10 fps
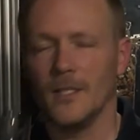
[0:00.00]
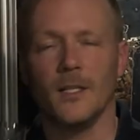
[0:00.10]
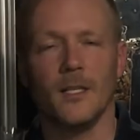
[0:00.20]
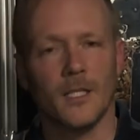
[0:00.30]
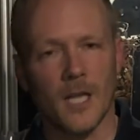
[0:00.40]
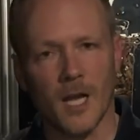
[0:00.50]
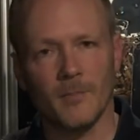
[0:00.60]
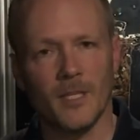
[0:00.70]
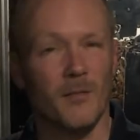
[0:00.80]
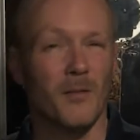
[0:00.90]
Calmed
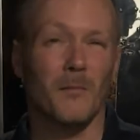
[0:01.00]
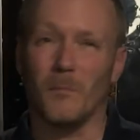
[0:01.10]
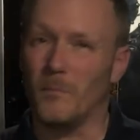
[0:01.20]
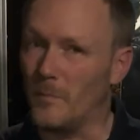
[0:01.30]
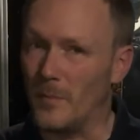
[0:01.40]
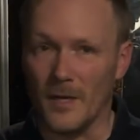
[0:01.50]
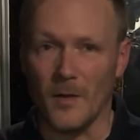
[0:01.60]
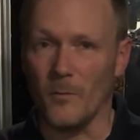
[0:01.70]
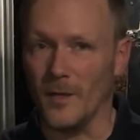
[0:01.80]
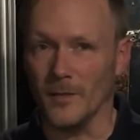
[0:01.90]
it, but it
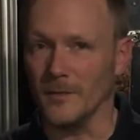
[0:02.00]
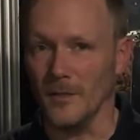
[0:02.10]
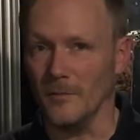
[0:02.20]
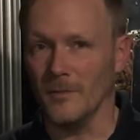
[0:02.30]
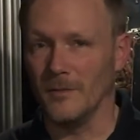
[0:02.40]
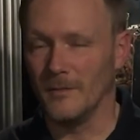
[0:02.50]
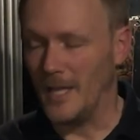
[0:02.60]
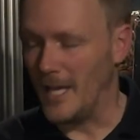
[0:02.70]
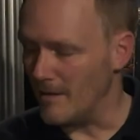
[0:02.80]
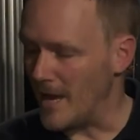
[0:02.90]
will do.
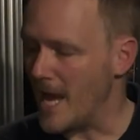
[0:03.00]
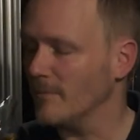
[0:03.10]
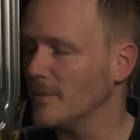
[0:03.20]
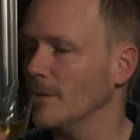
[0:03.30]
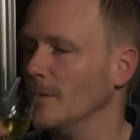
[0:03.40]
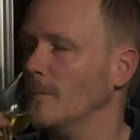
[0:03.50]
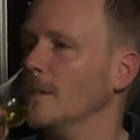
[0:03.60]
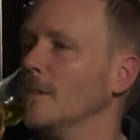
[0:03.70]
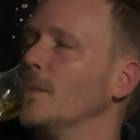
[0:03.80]
It absolutely will.